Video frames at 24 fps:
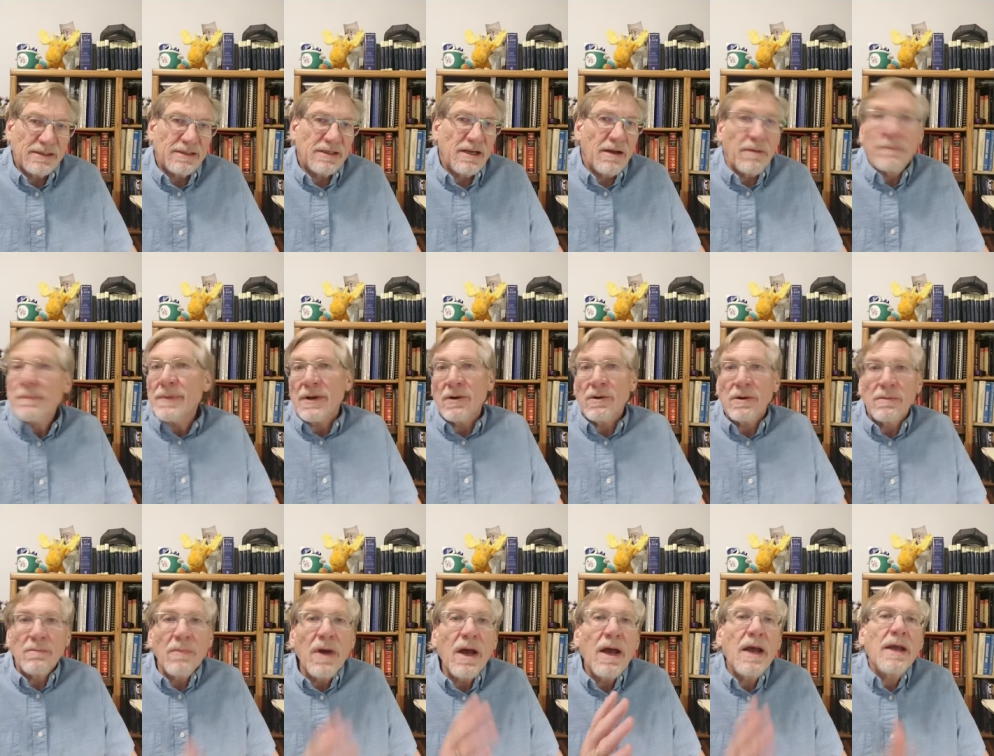Now, bear in
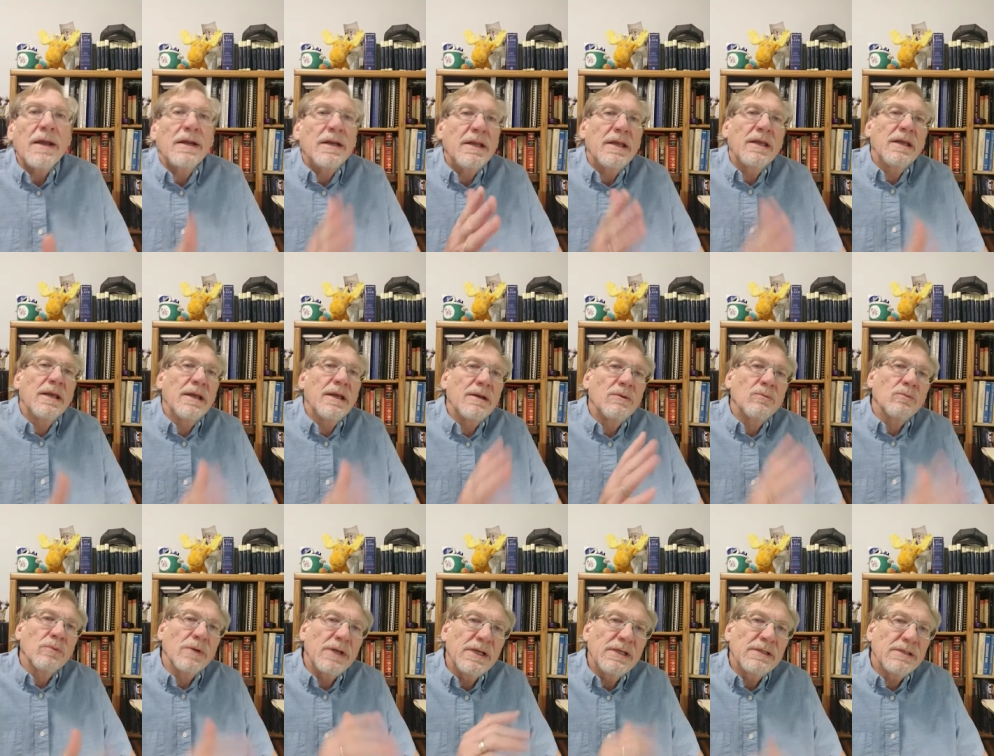mind, he had
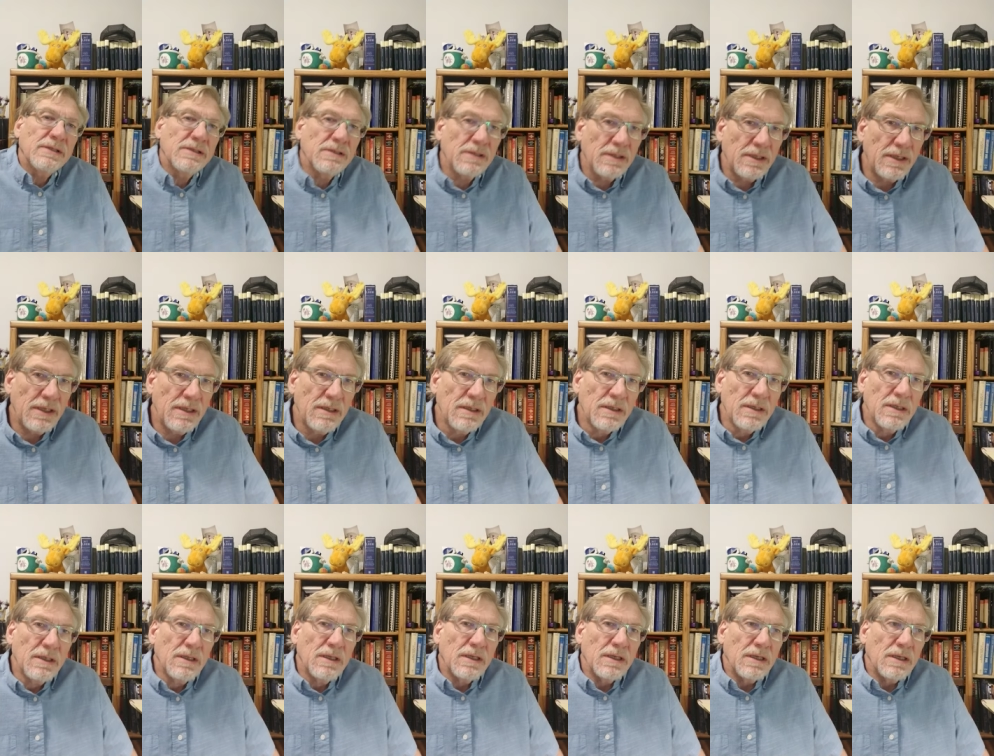recently
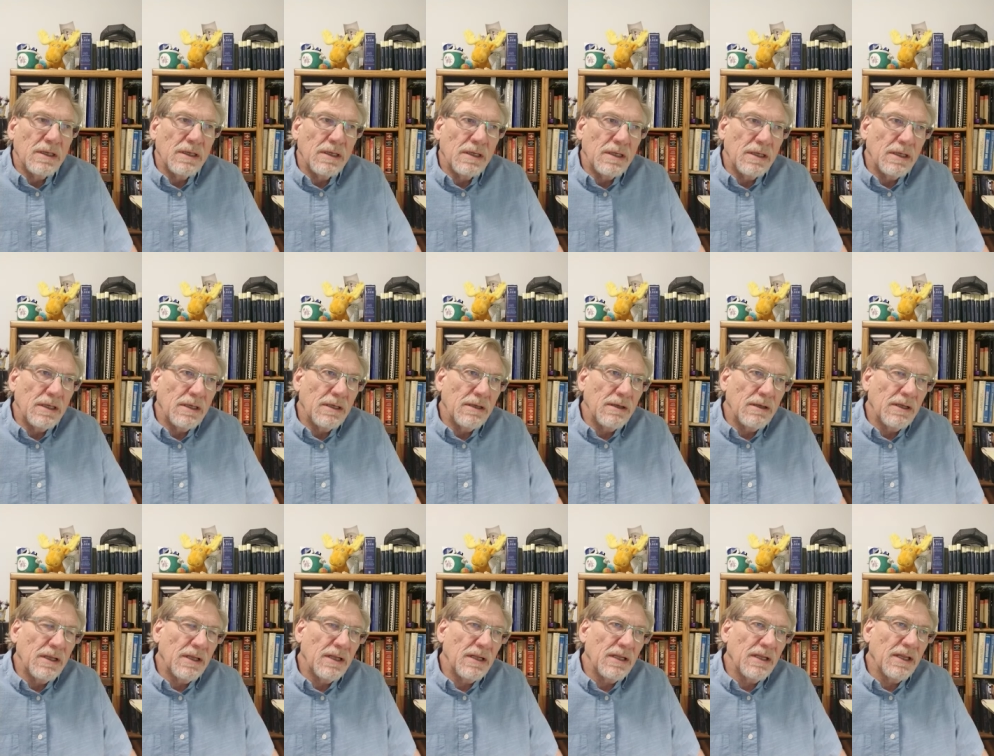
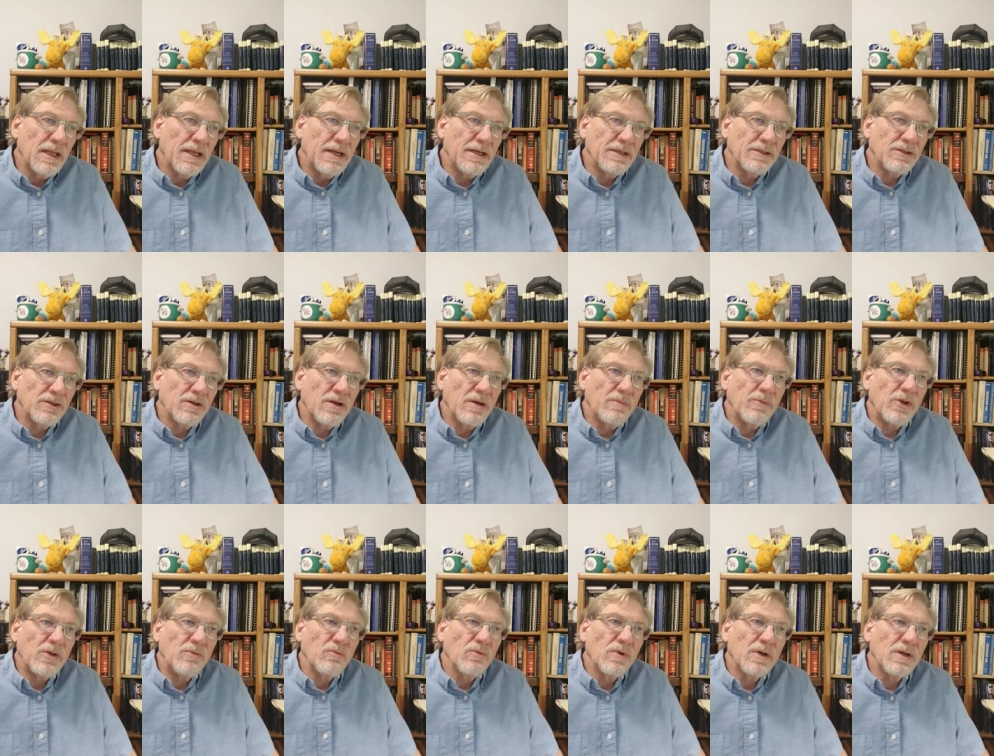uh, let his army
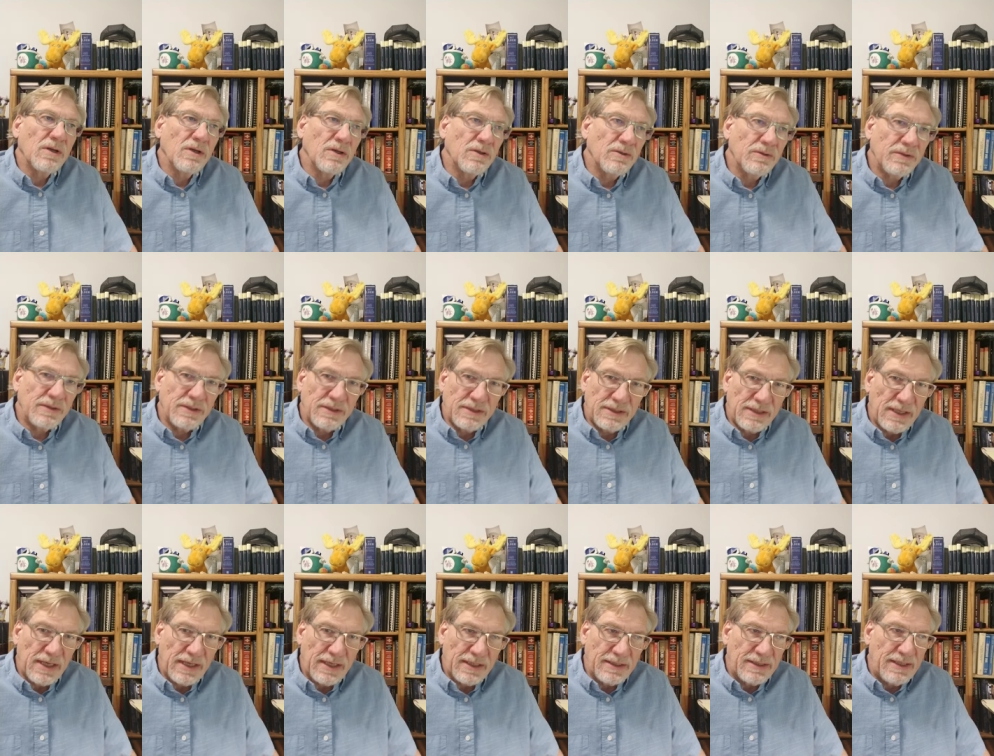run loose in
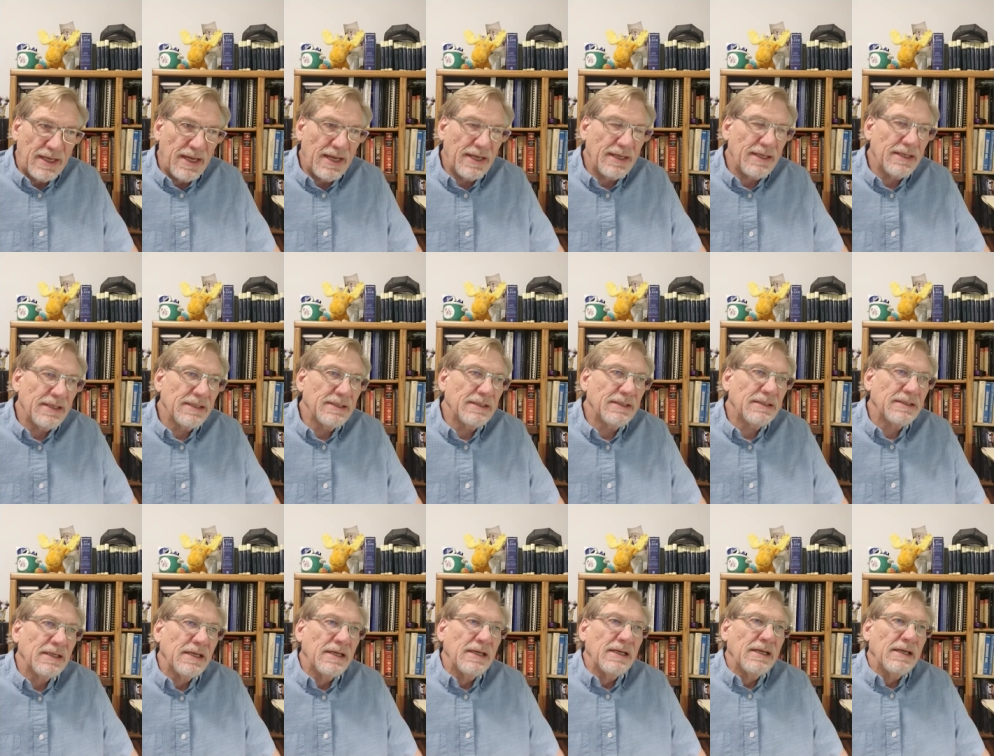Zacatecas
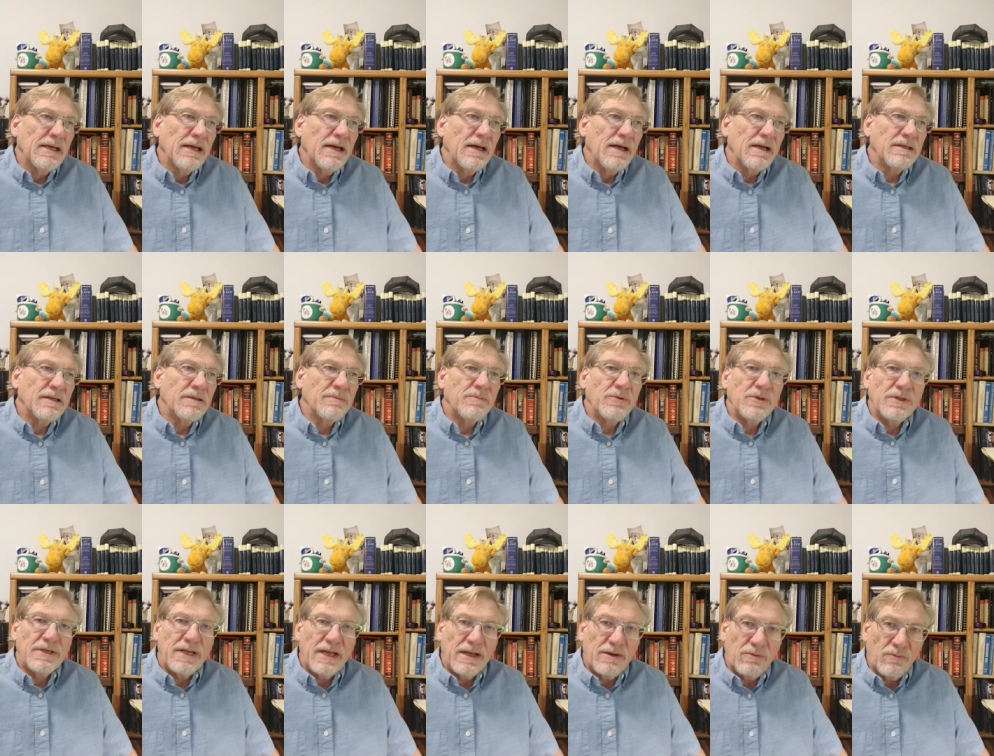uh, to put
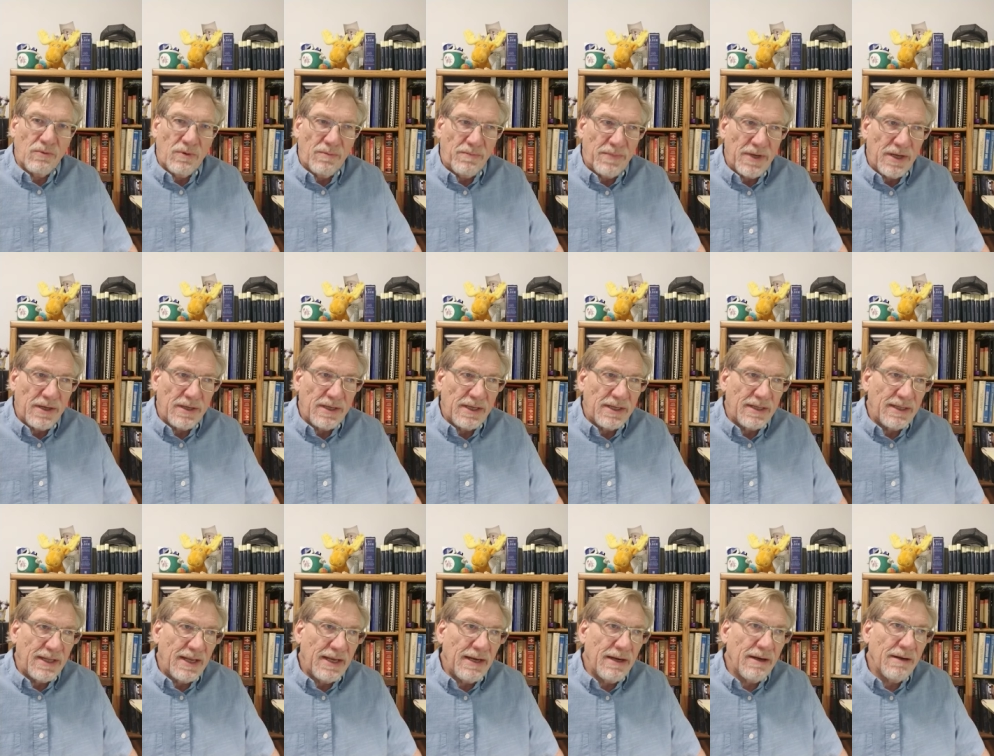down a rebellion
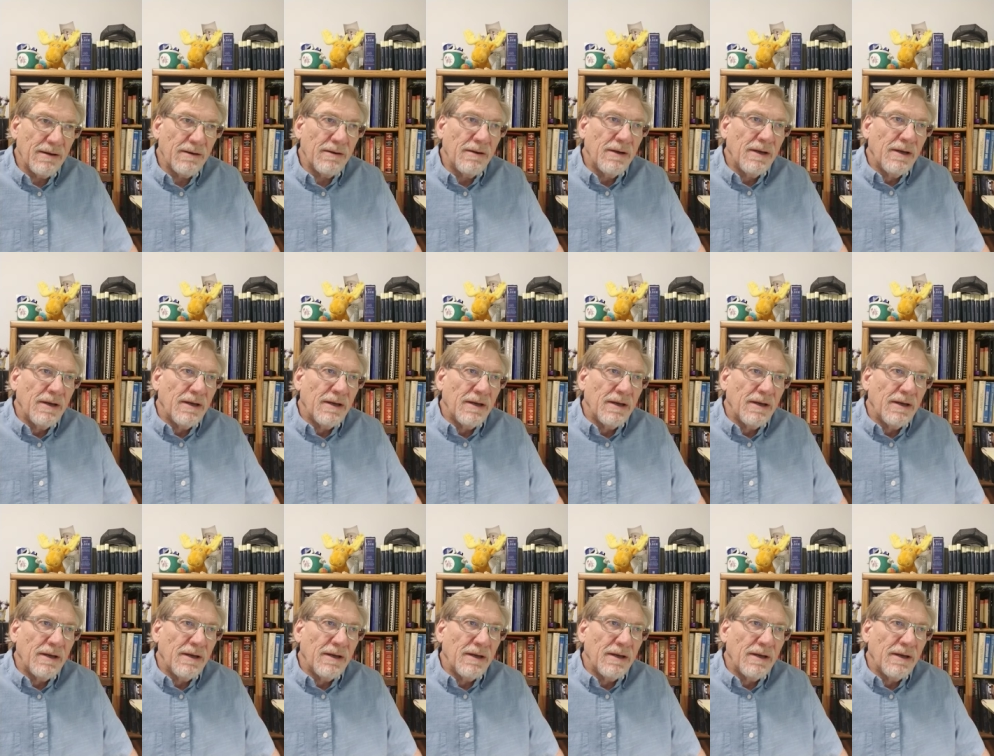there.